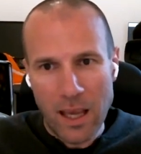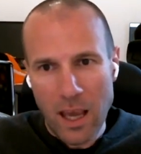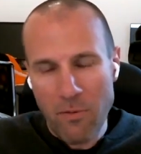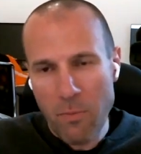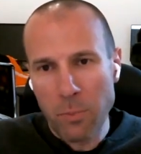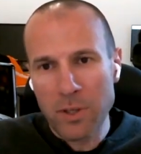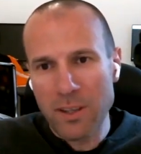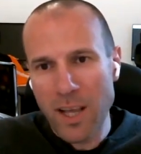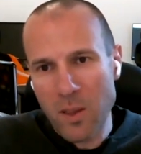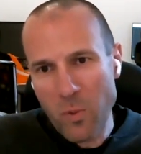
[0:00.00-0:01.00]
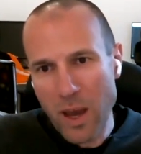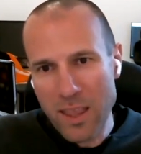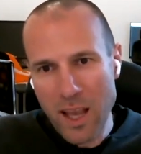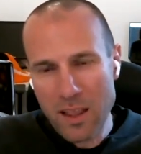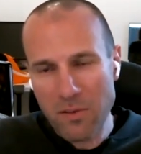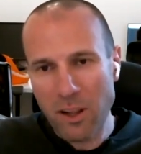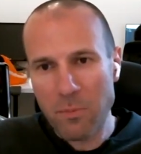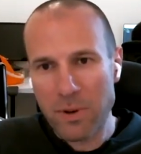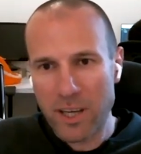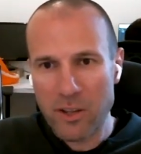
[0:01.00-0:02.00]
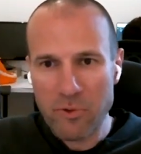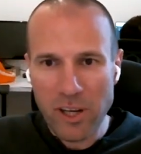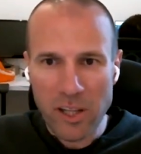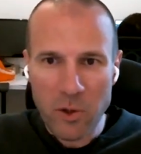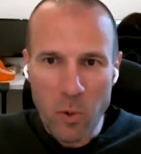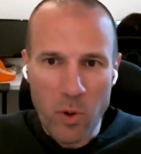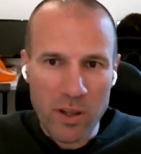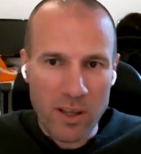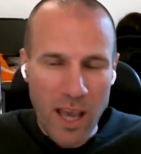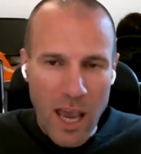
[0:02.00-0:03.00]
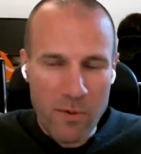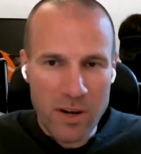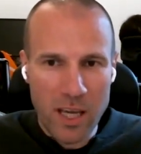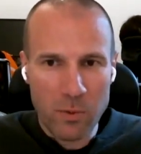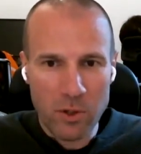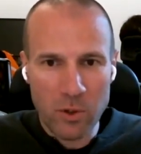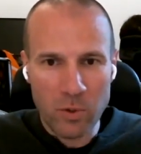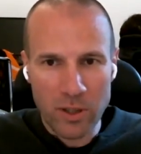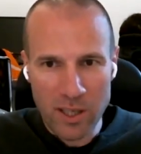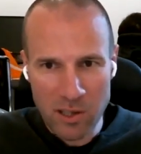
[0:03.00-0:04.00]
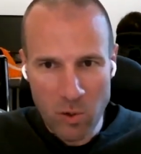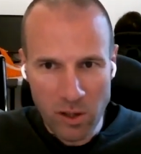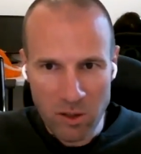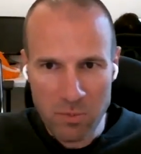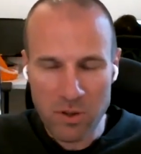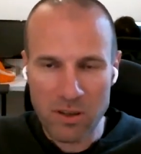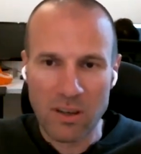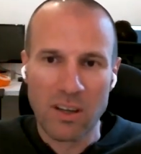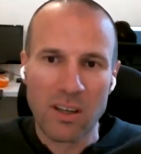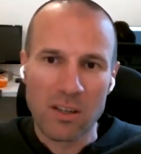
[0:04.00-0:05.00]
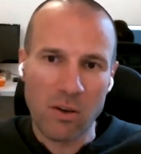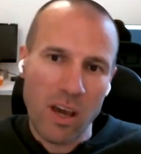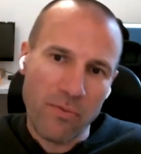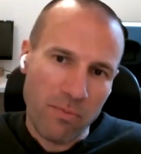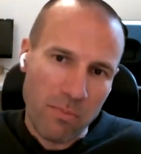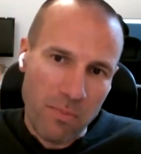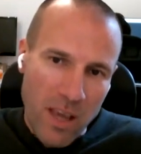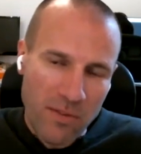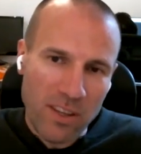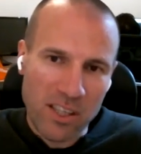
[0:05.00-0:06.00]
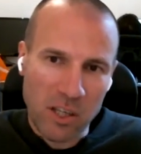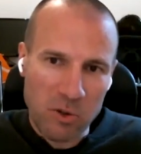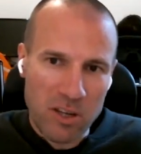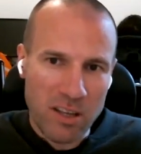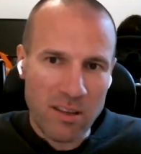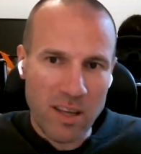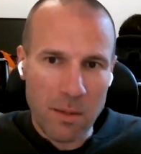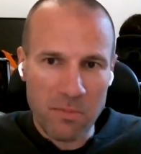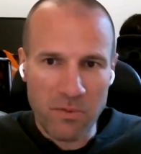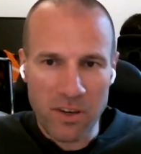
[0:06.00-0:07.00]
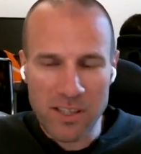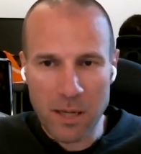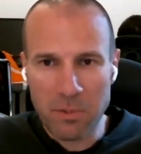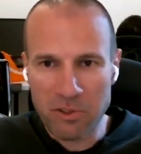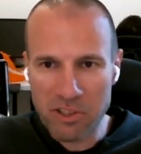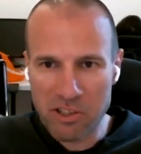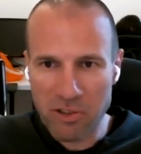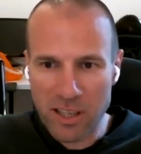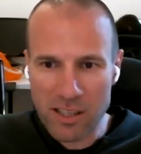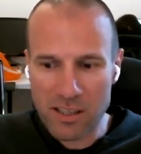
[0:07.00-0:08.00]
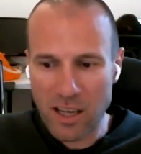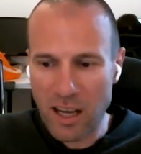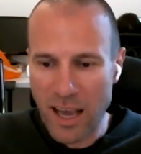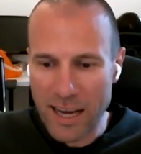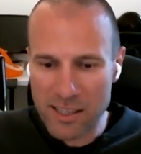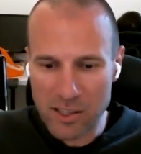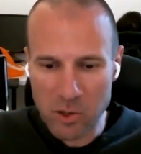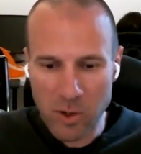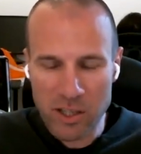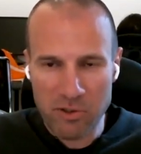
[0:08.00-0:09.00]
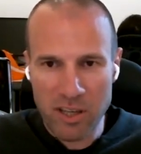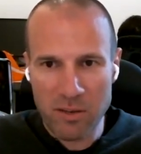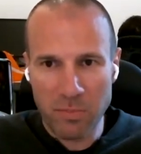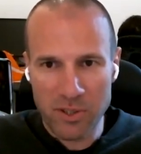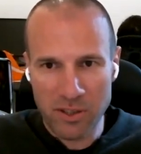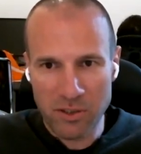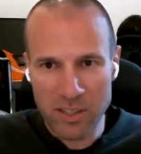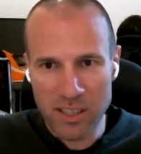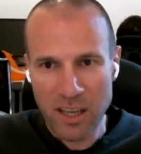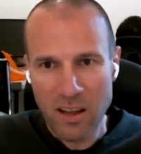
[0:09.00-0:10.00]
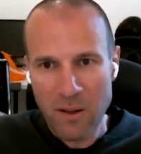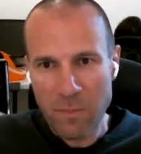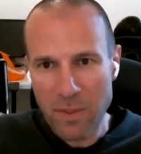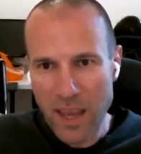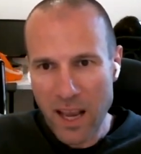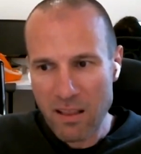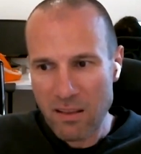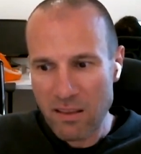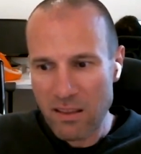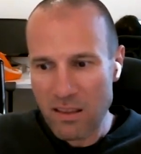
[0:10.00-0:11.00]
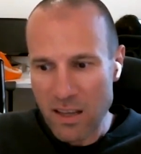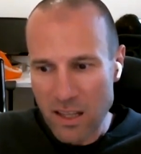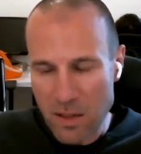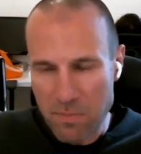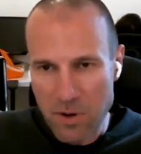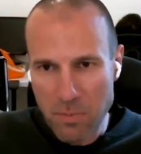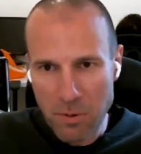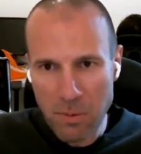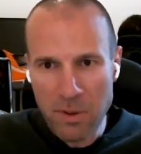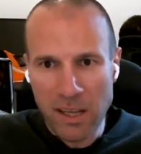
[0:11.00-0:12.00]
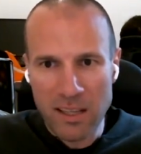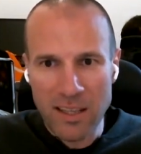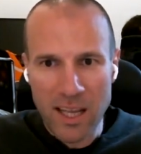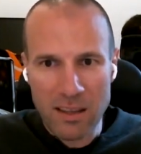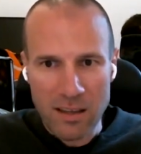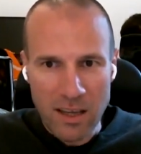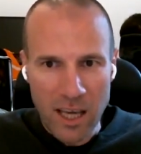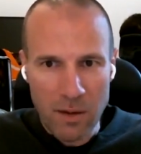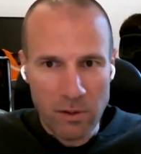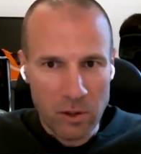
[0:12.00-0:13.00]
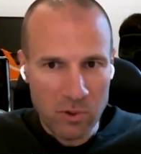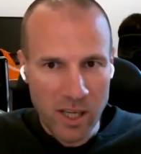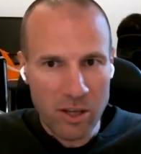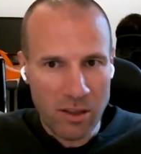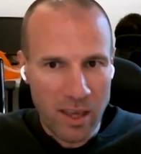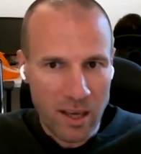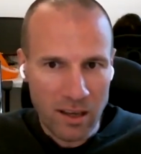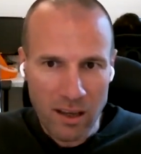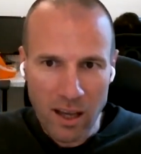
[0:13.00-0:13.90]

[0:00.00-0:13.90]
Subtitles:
If you put it that way, then developer can really do whatever he would do on his local computer. So if the security team, for example, restricts access to other Git repositories, then the probability that he will do such a thing